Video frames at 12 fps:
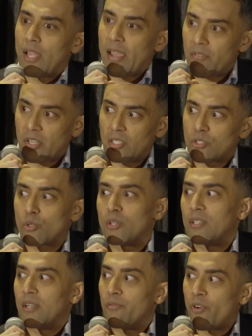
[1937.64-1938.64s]
evidence
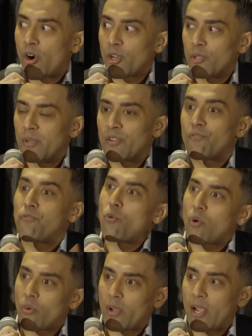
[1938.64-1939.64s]
or an argument
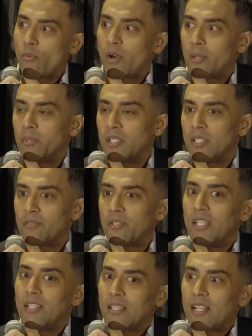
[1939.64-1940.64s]
for what I want to believe,
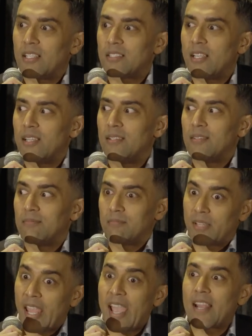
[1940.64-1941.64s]
then I say,
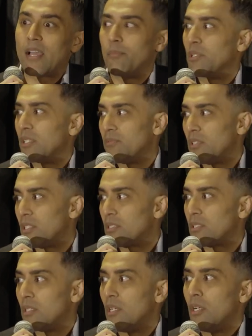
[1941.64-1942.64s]
can I believe
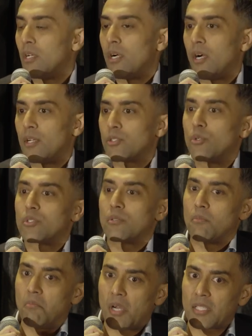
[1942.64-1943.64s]
this? So
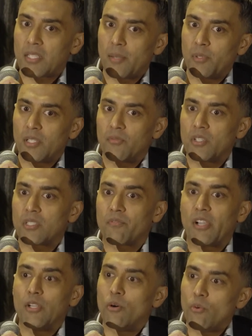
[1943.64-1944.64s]
it's, must I believe this
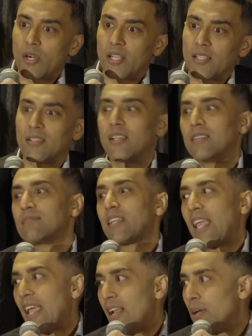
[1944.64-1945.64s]
if I don't want it, and
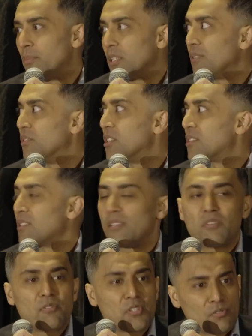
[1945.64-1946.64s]
can I believe this,
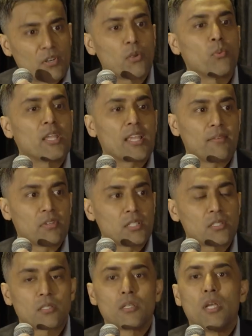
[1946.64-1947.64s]
even if it's very weak
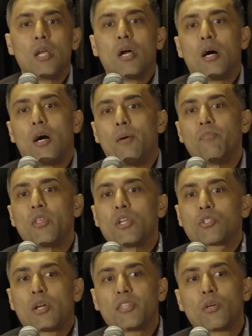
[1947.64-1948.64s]
evidence?
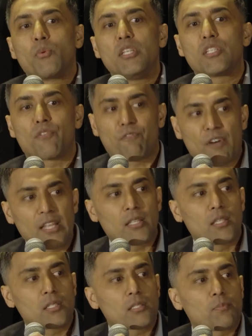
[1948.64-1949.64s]
So I think we need to
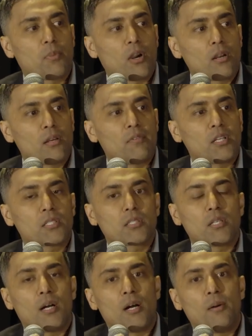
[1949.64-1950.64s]
fight this part of
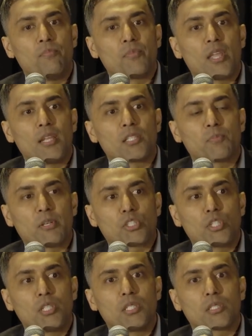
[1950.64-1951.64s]
us, and
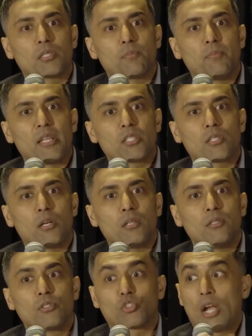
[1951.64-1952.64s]
especially it's based
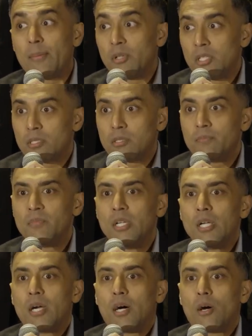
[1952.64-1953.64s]
on tribalism,
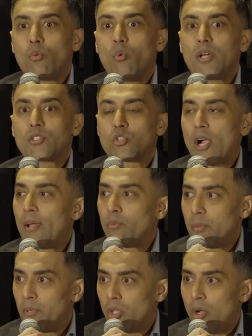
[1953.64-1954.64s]
what
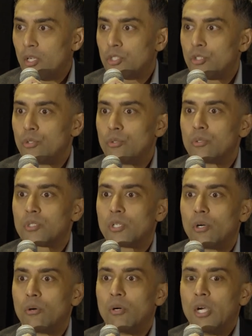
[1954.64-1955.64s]
tribe we belong to.
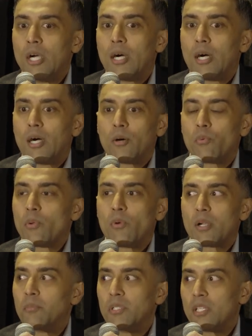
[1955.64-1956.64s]
So we
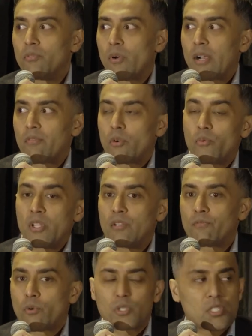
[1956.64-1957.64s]
want to believe whatever
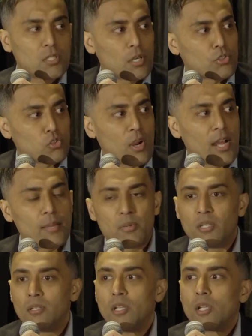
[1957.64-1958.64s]
reinforces our
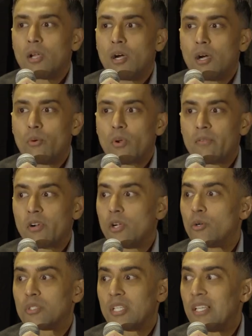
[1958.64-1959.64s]
tribe and whatever
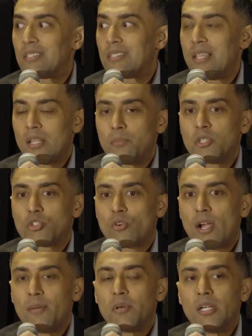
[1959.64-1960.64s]
goes against the enemy
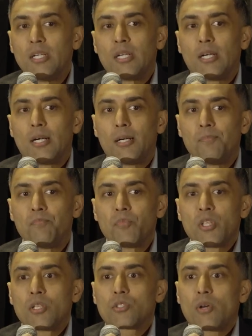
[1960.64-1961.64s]
tribe.
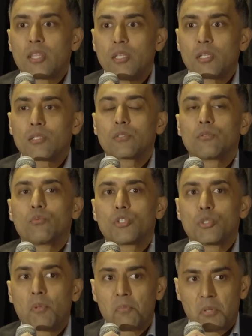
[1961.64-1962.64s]
So I think we
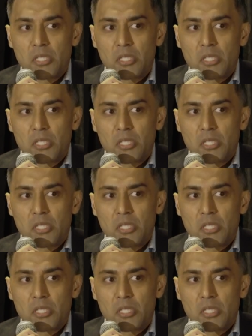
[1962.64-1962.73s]
should be